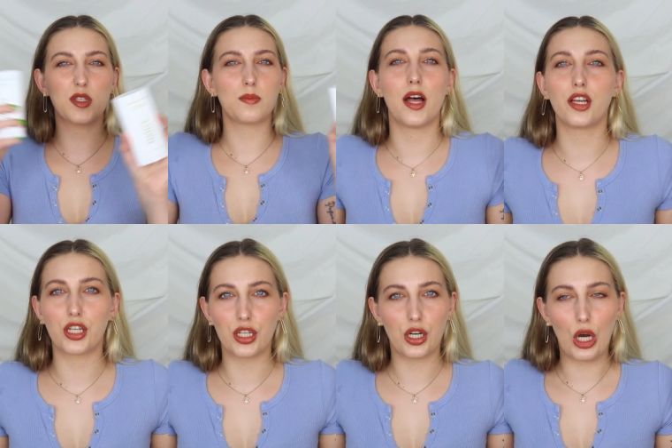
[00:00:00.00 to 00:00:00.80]
me smelling
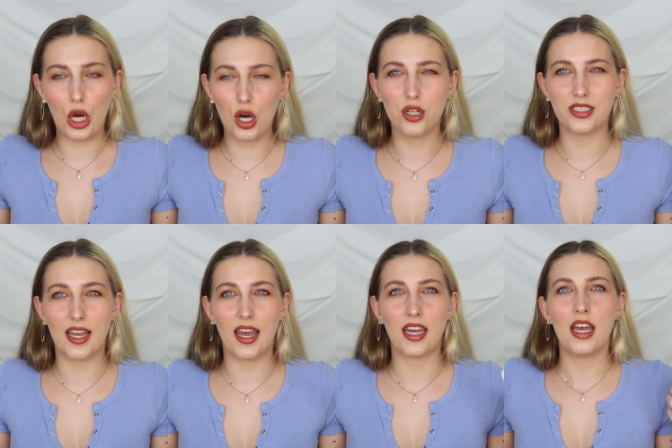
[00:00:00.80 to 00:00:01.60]
good all
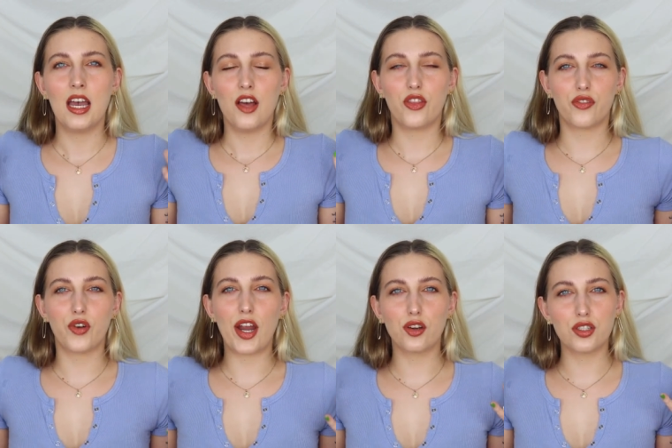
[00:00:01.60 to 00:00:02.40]
day. The
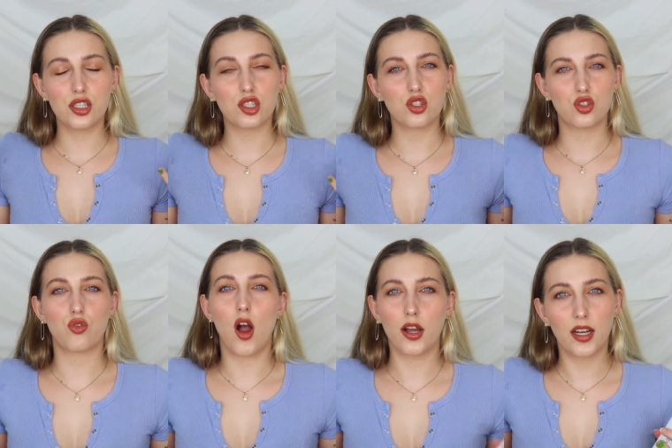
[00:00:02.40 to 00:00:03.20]
fragrance is
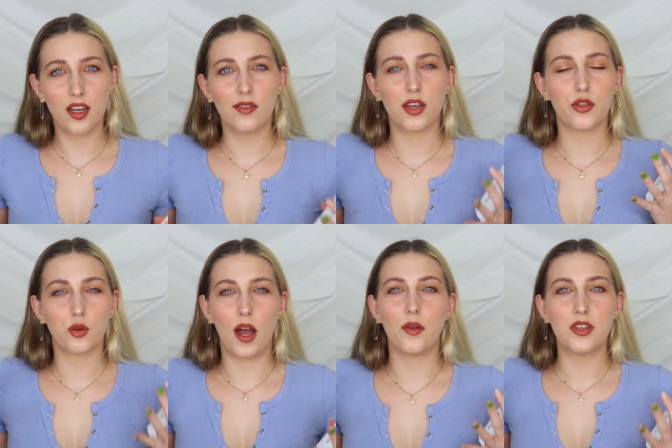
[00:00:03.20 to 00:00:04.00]
strong enough that
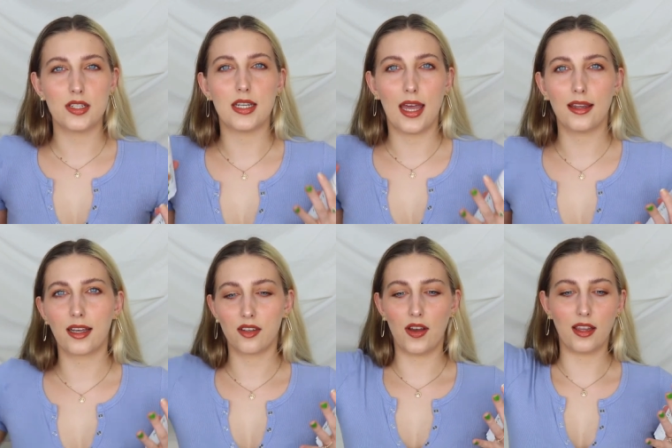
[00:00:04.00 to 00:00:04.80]
throughout the day,
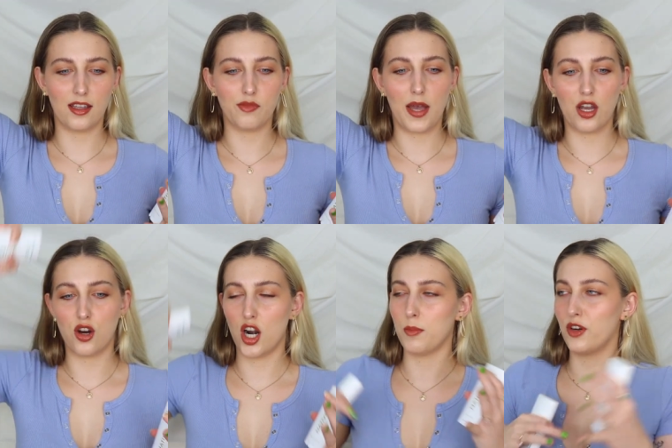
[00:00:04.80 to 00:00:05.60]
like if I lift my
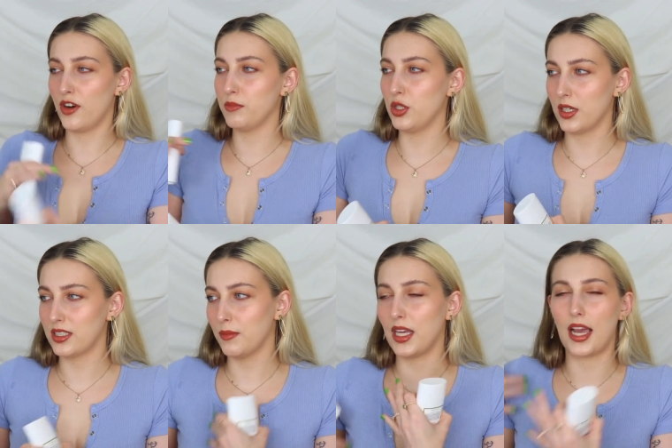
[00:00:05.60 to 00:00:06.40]
arm or if I'm doing
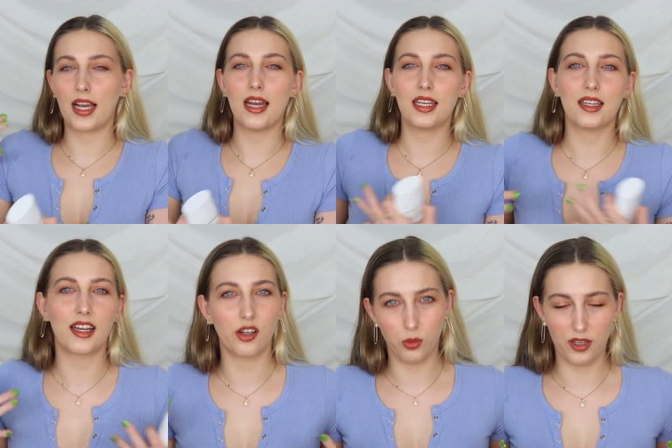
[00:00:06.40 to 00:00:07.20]
something, I kind of get
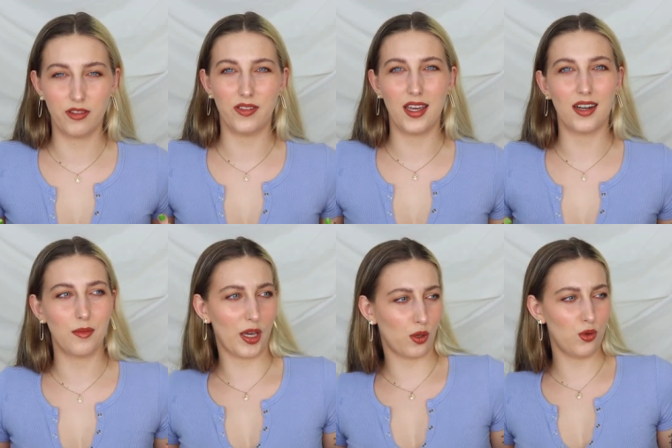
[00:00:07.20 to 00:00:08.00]
like a whiff of it and
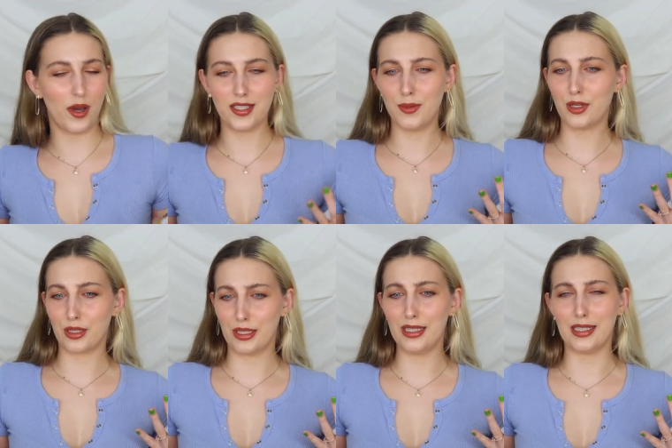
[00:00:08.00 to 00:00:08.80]
I'm like, ooh, I smell
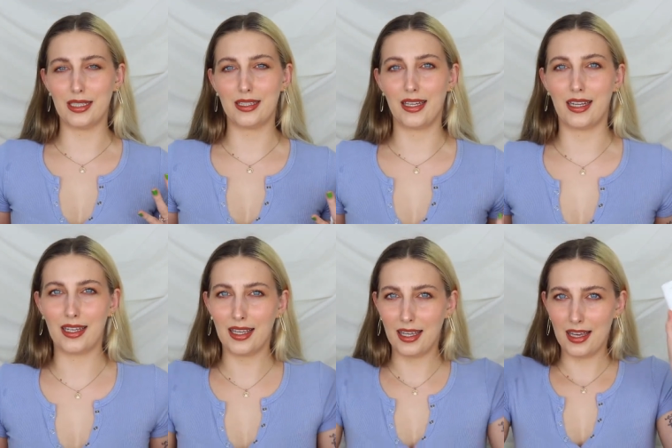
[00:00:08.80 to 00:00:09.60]
good.
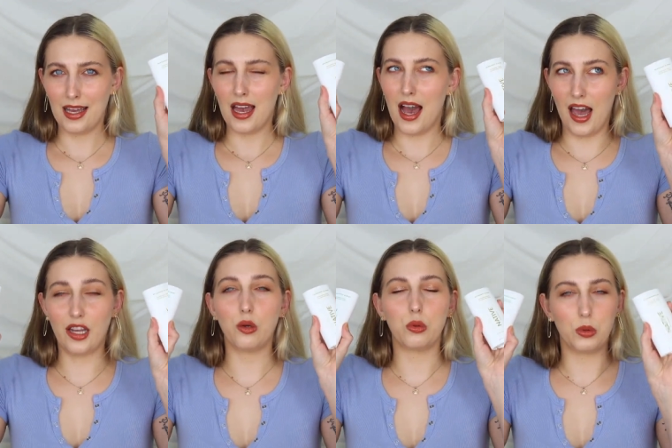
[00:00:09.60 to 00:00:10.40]
Like,
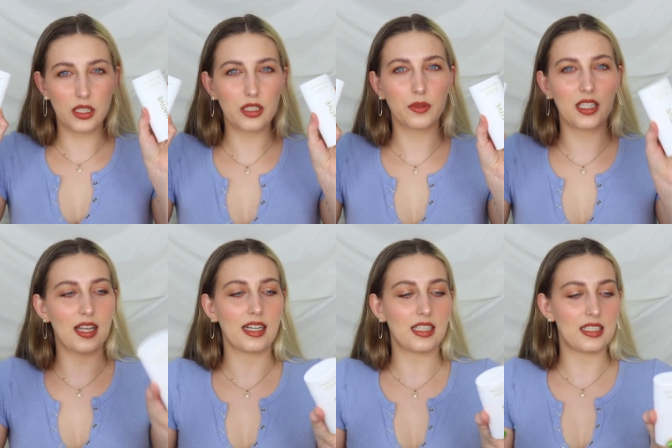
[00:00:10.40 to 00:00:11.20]
I really, really
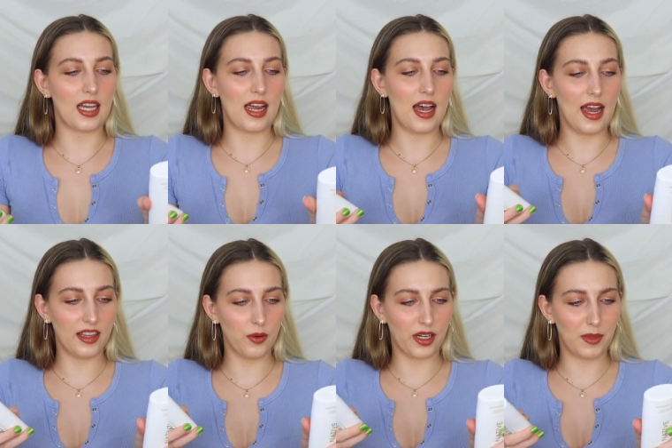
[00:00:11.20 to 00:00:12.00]
like these. I
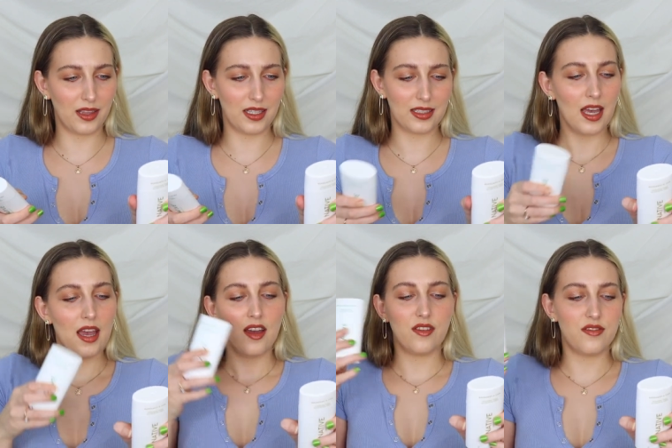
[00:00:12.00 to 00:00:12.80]
highly recommend these.
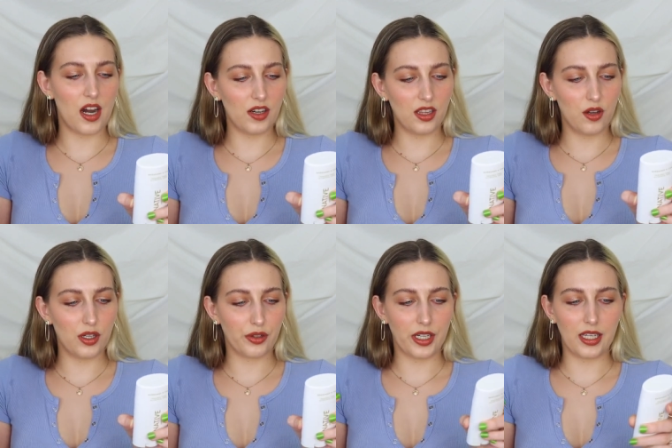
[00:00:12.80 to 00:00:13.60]
Very low
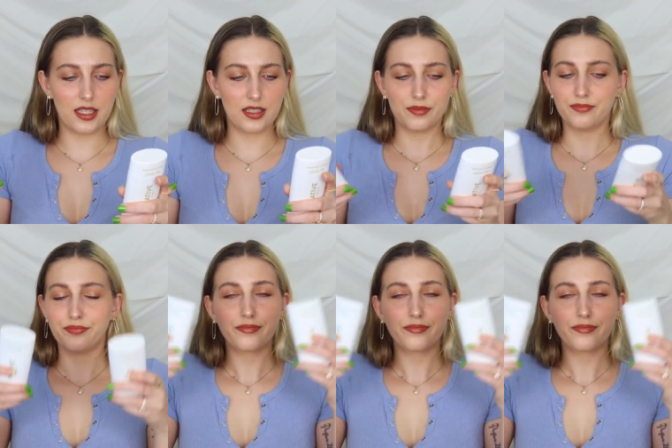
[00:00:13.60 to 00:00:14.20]
ingredients,